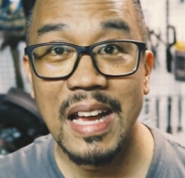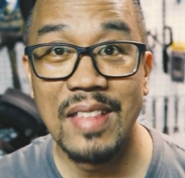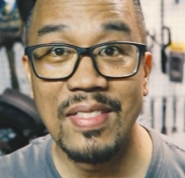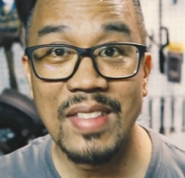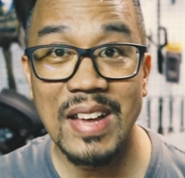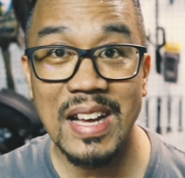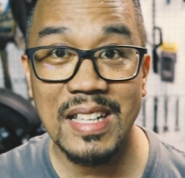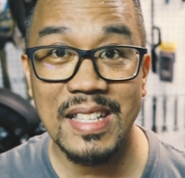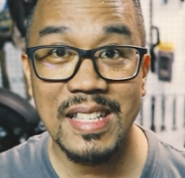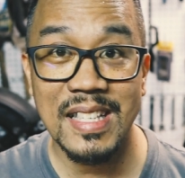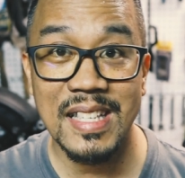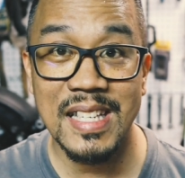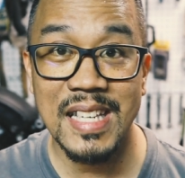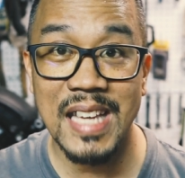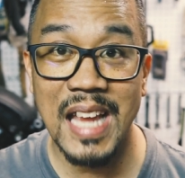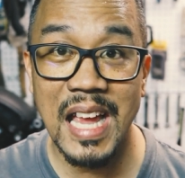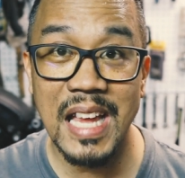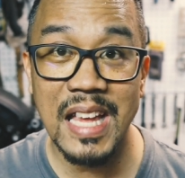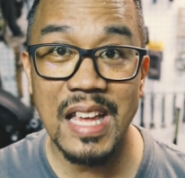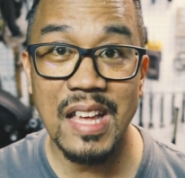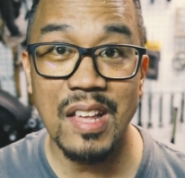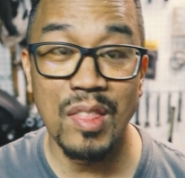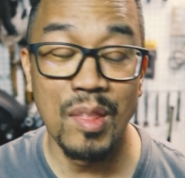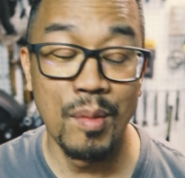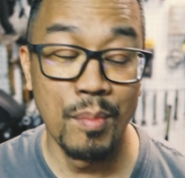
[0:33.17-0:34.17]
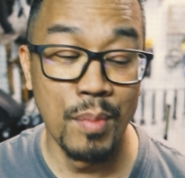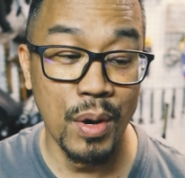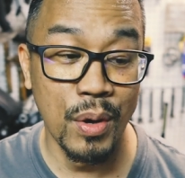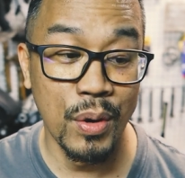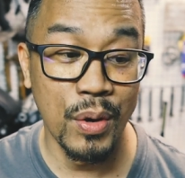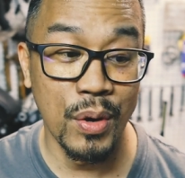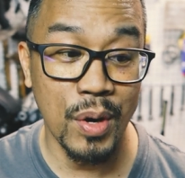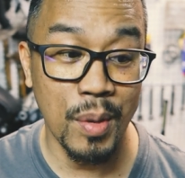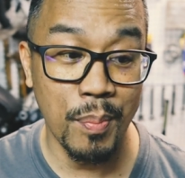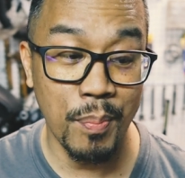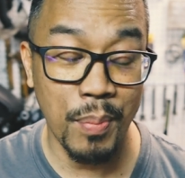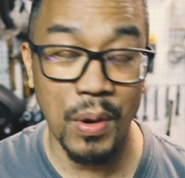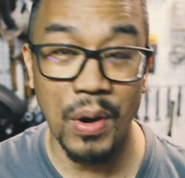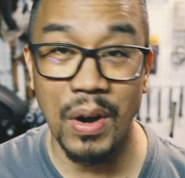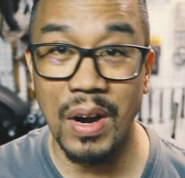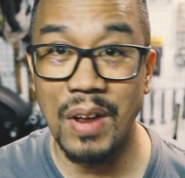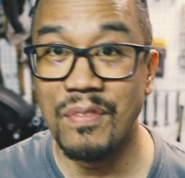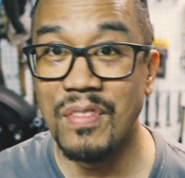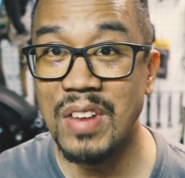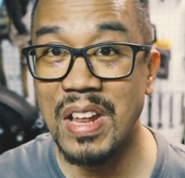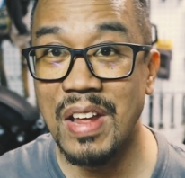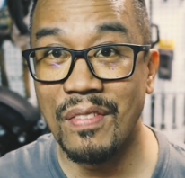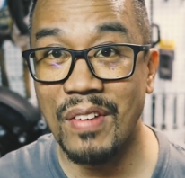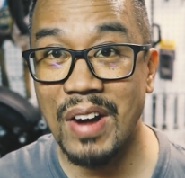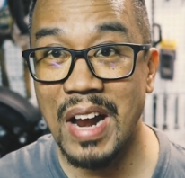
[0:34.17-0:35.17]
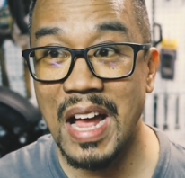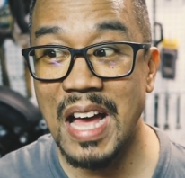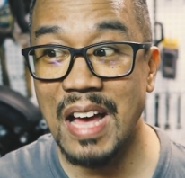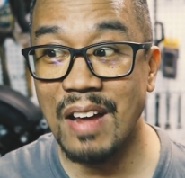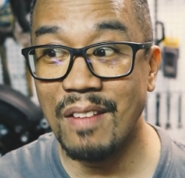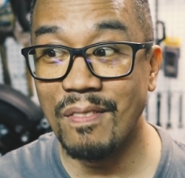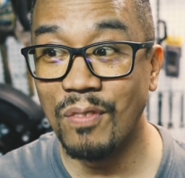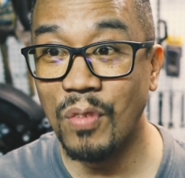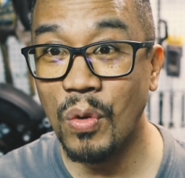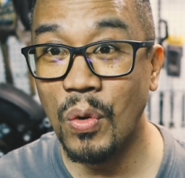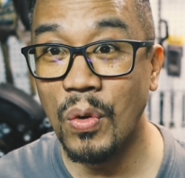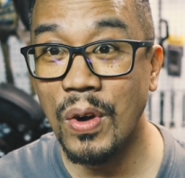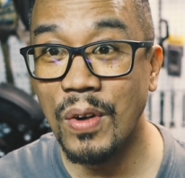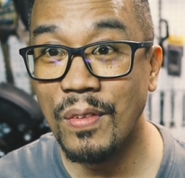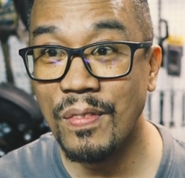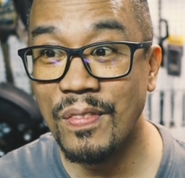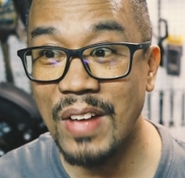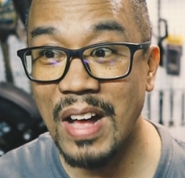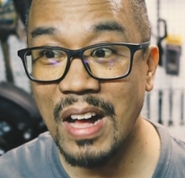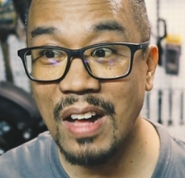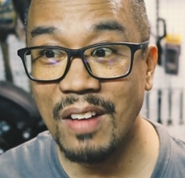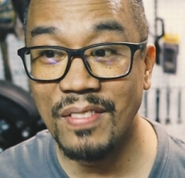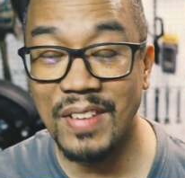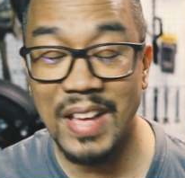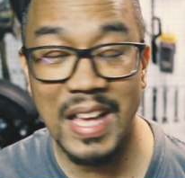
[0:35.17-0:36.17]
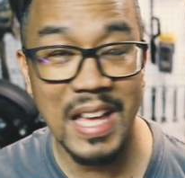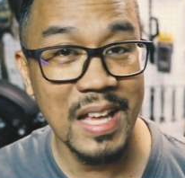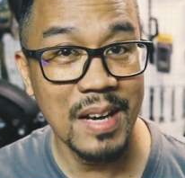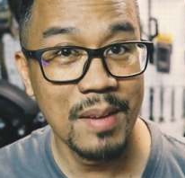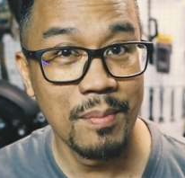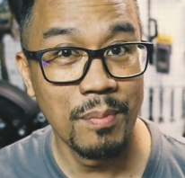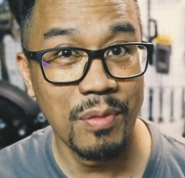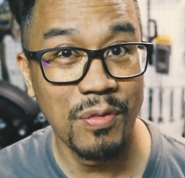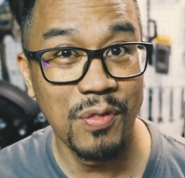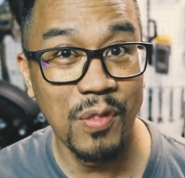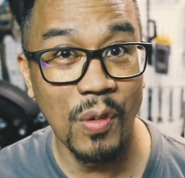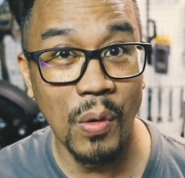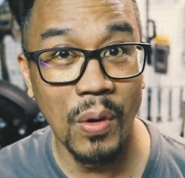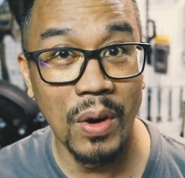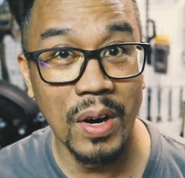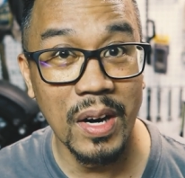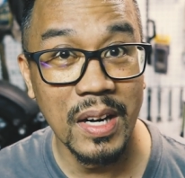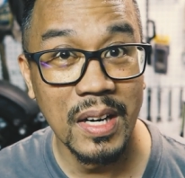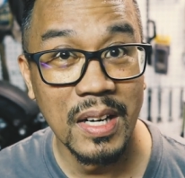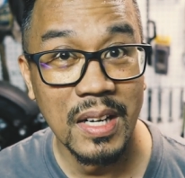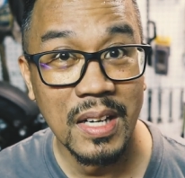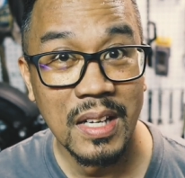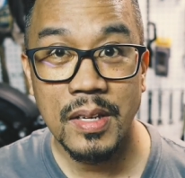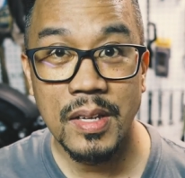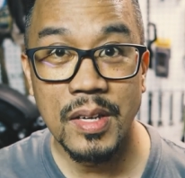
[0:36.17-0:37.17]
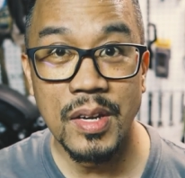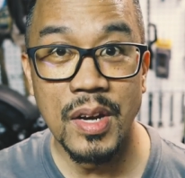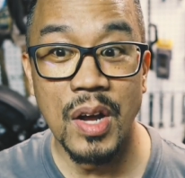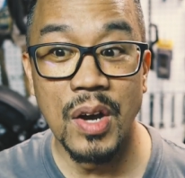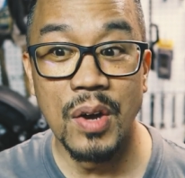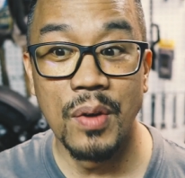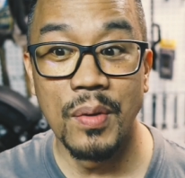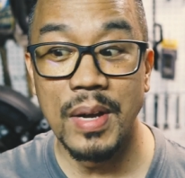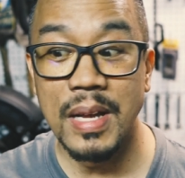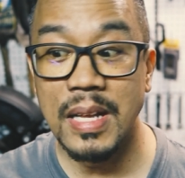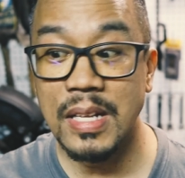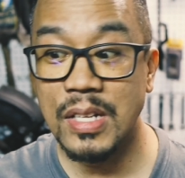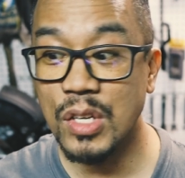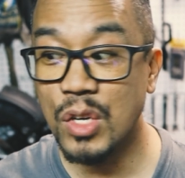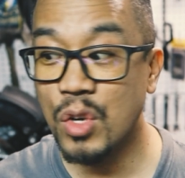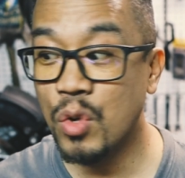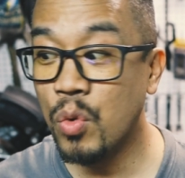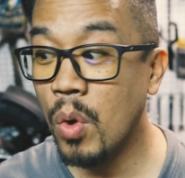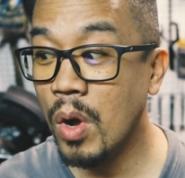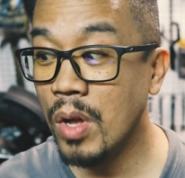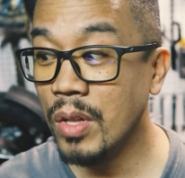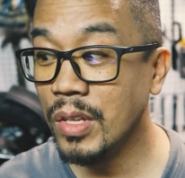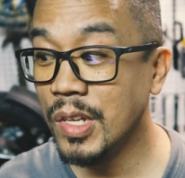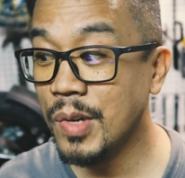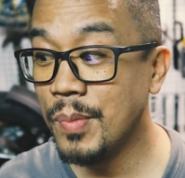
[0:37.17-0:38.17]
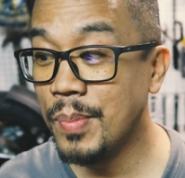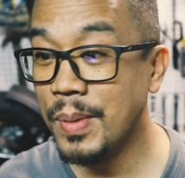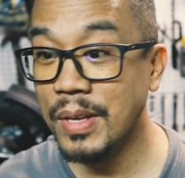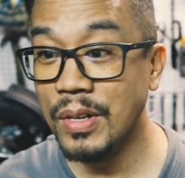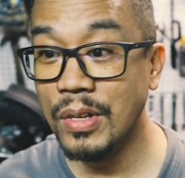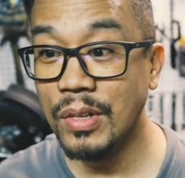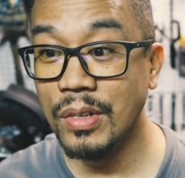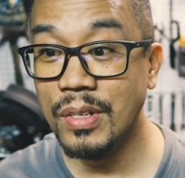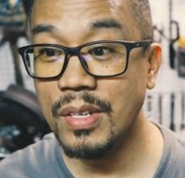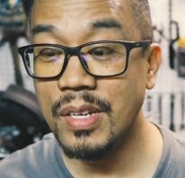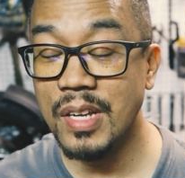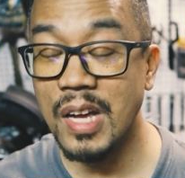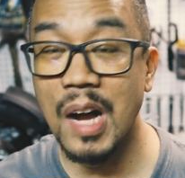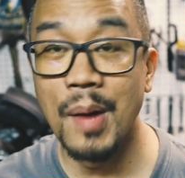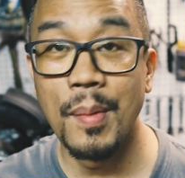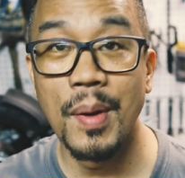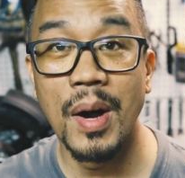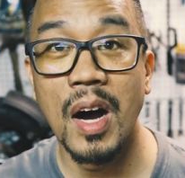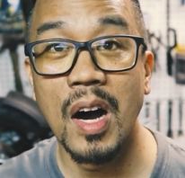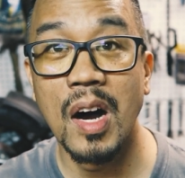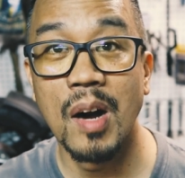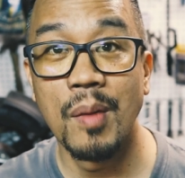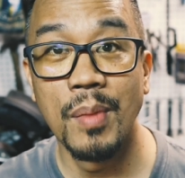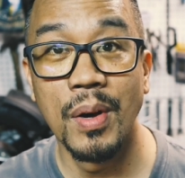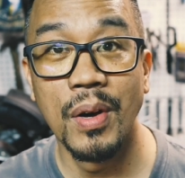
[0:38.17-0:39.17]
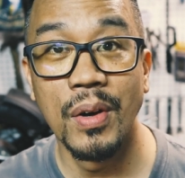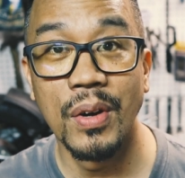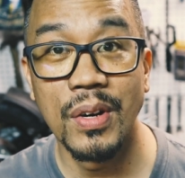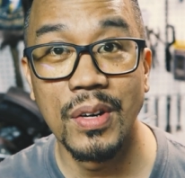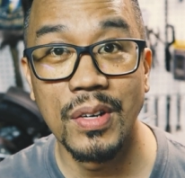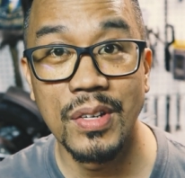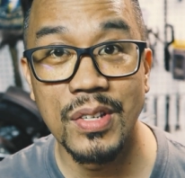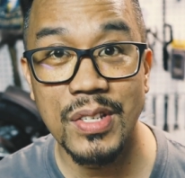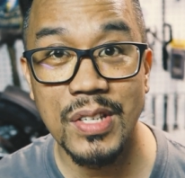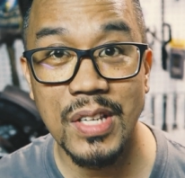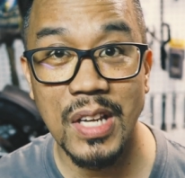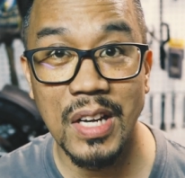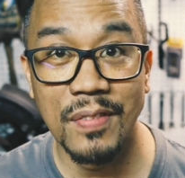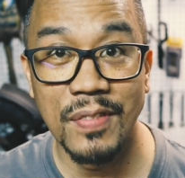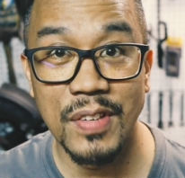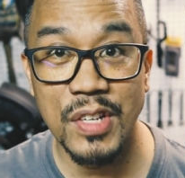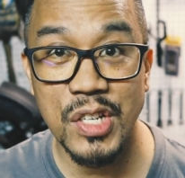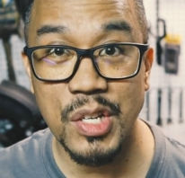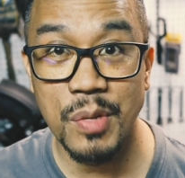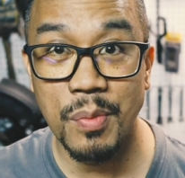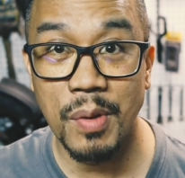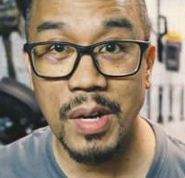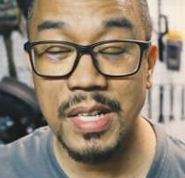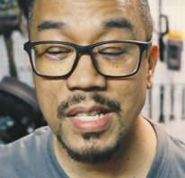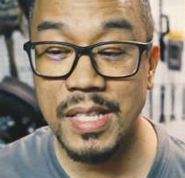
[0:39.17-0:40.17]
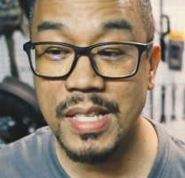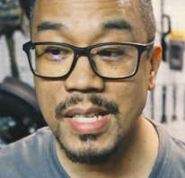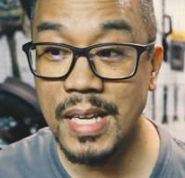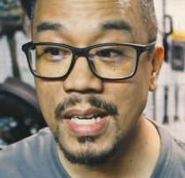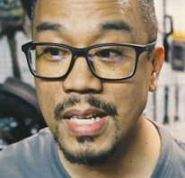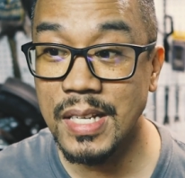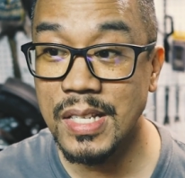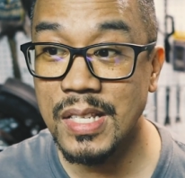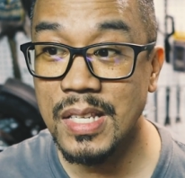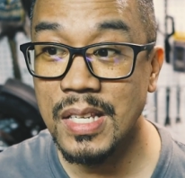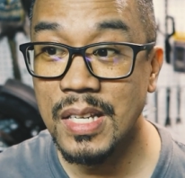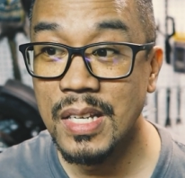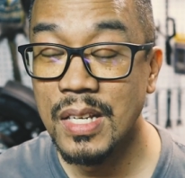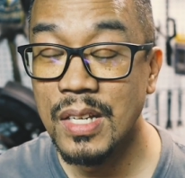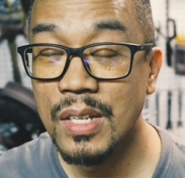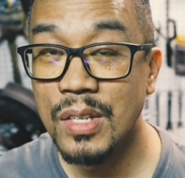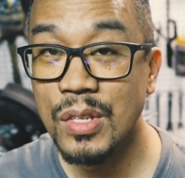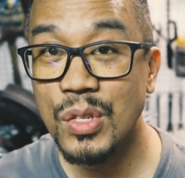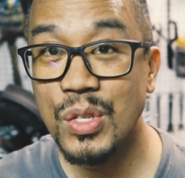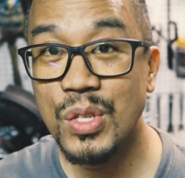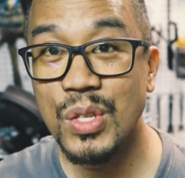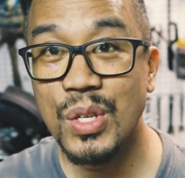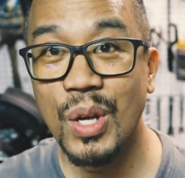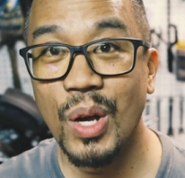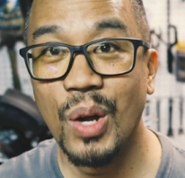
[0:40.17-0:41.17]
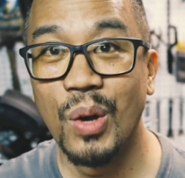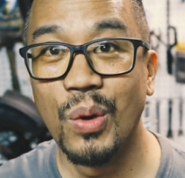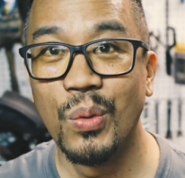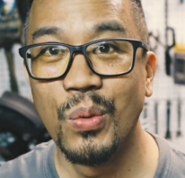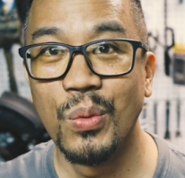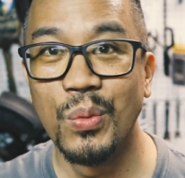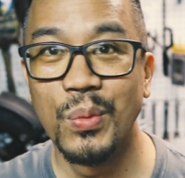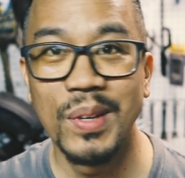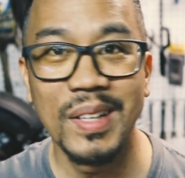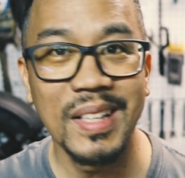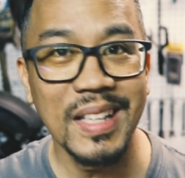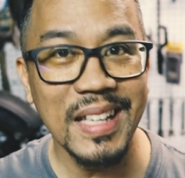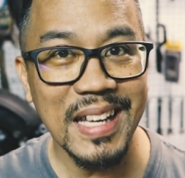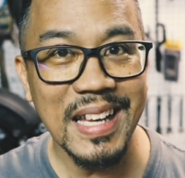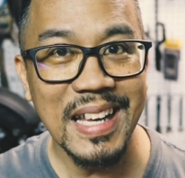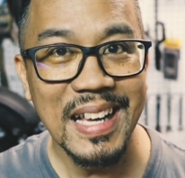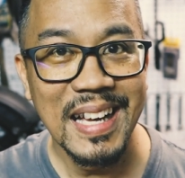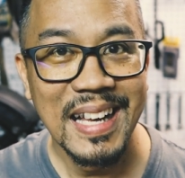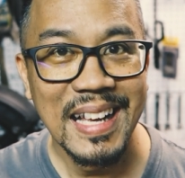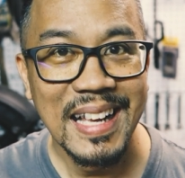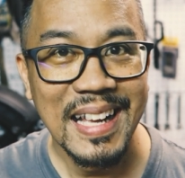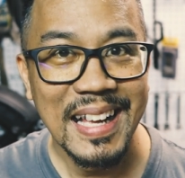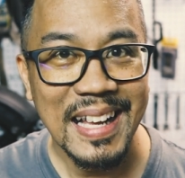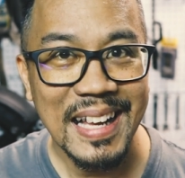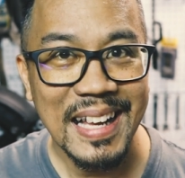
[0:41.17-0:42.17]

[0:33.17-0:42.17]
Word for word: and that's taking the motor apart. I've never had a four valve head before. You know, it's a quality build Yamaha motor instead of a G Y six. So really,